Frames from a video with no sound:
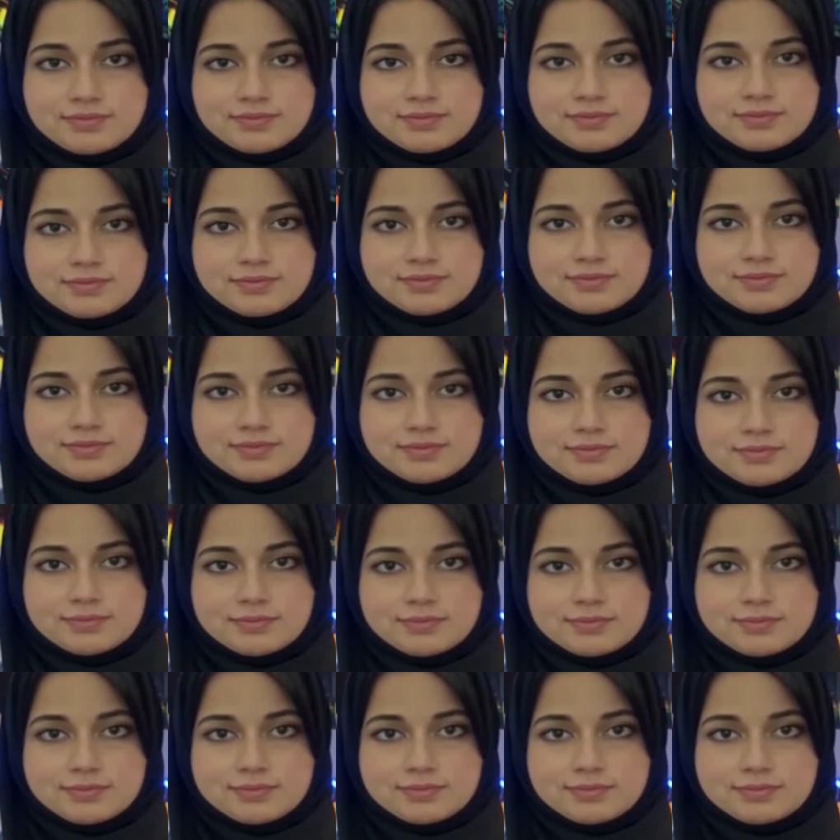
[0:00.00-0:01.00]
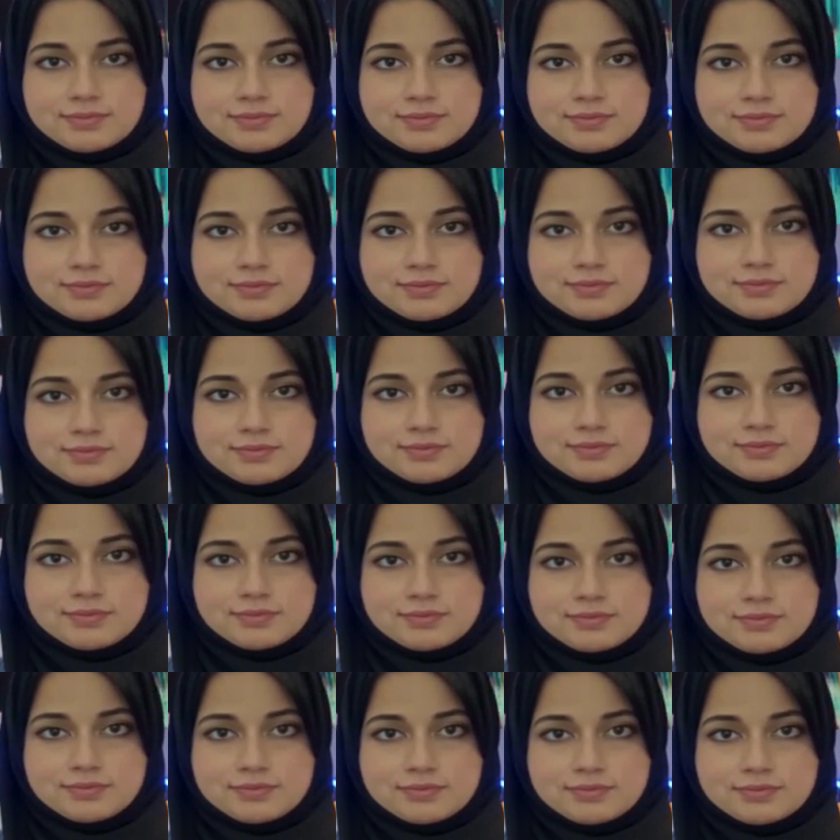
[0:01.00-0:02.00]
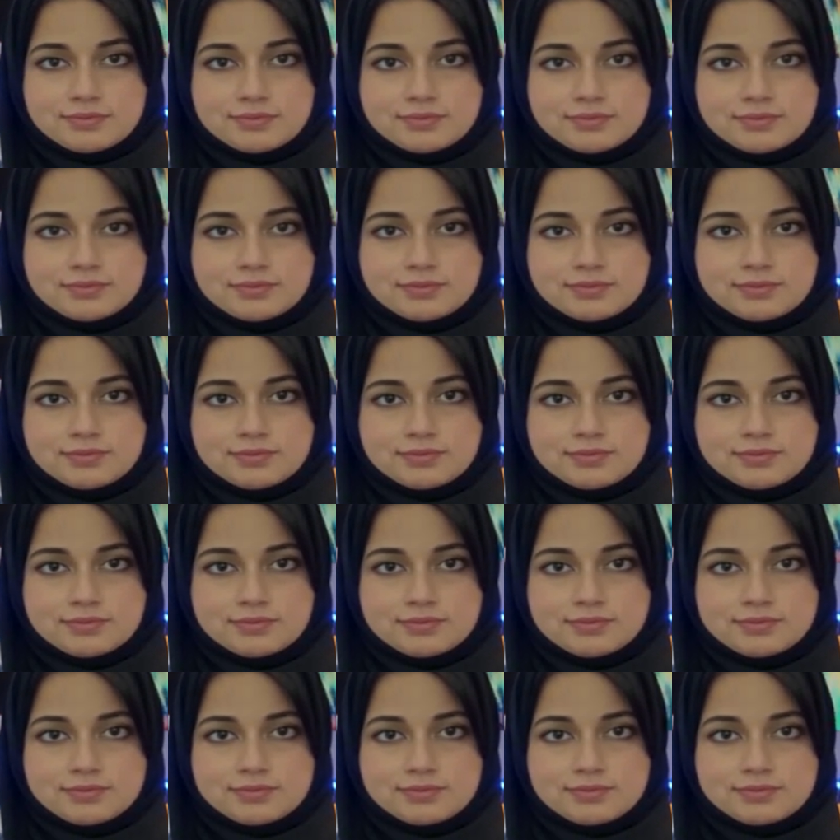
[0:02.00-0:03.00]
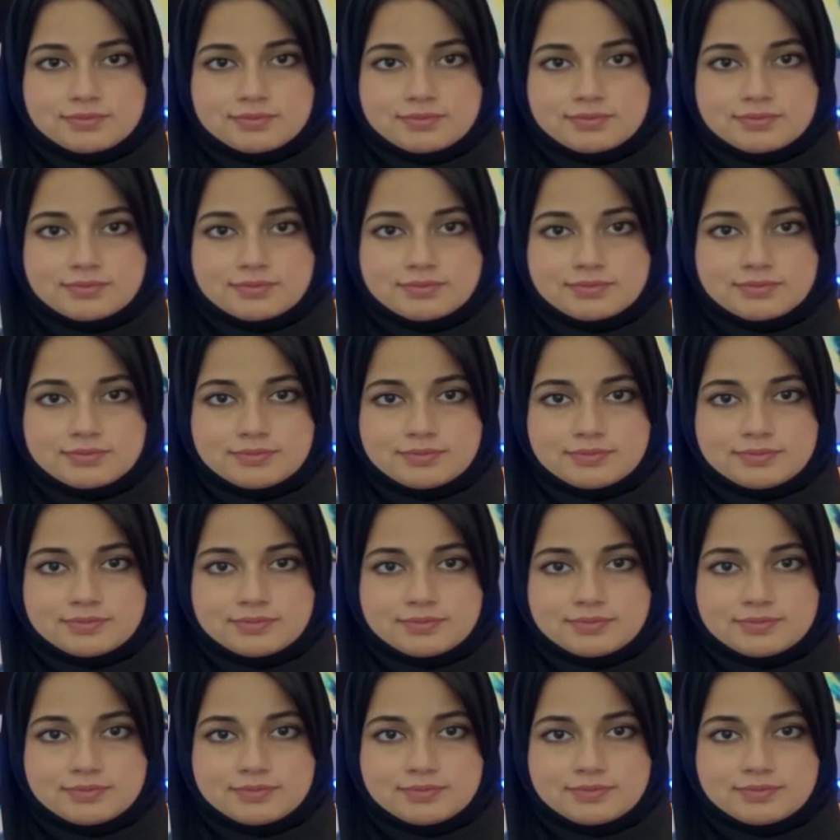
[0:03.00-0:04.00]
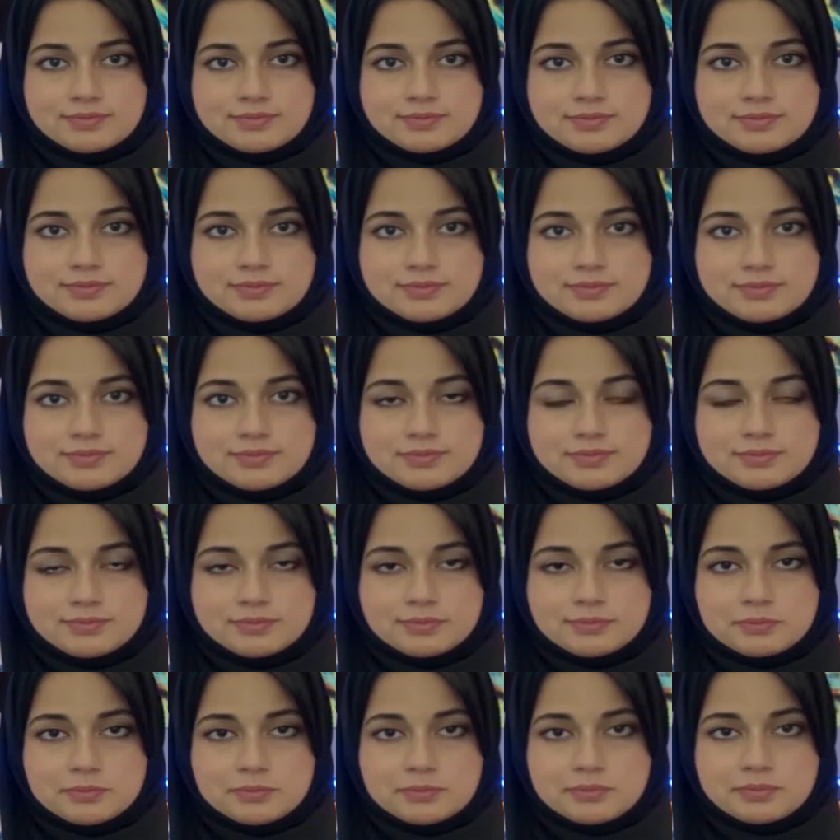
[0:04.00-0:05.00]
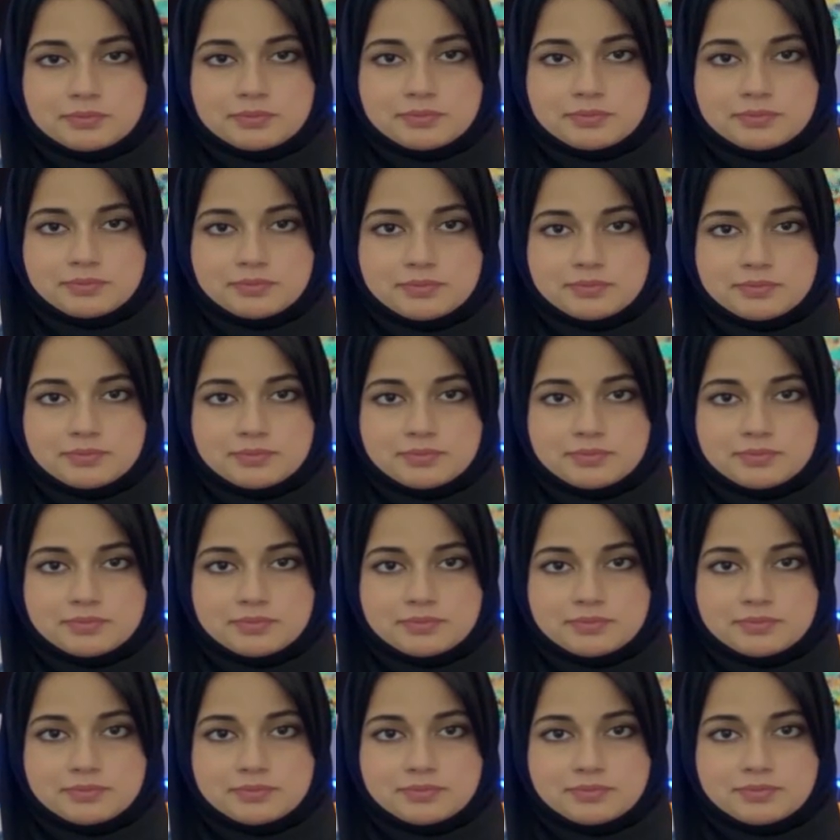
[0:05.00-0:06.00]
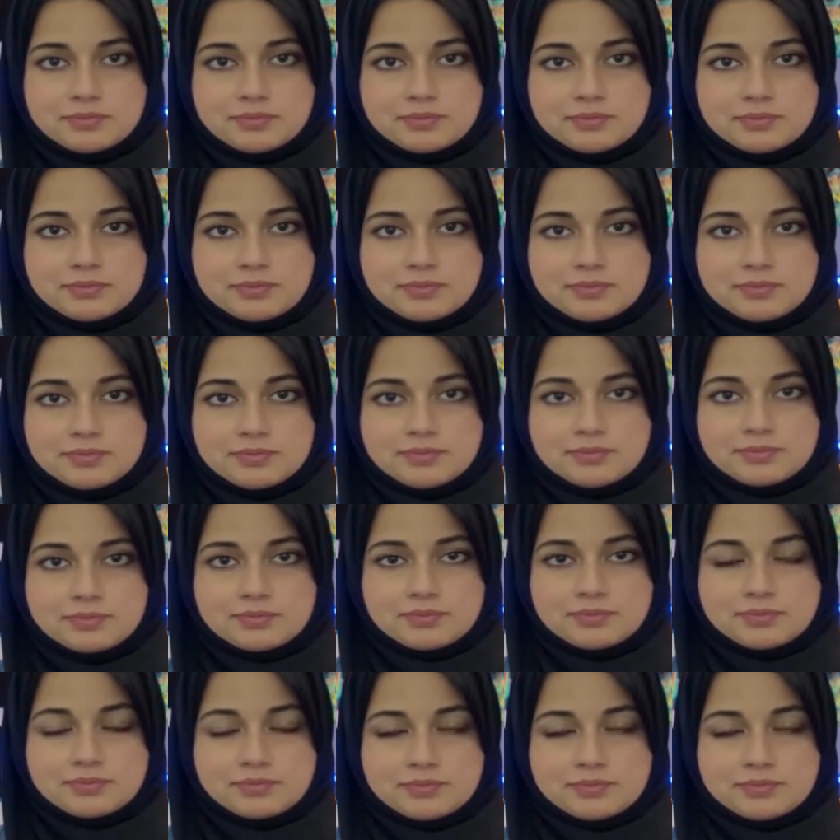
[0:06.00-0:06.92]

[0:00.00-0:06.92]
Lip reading: [no speech]